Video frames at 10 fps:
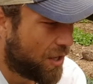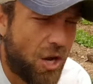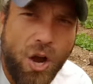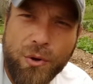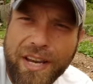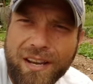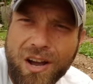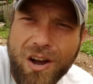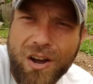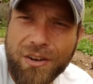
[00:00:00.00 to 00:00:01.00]
coating
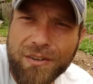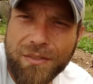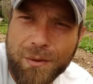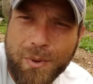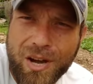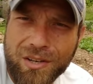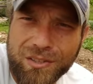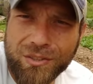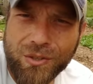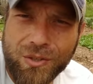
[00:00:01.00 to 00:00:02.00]
on the
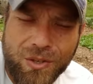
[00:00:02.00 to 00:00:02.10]
bugs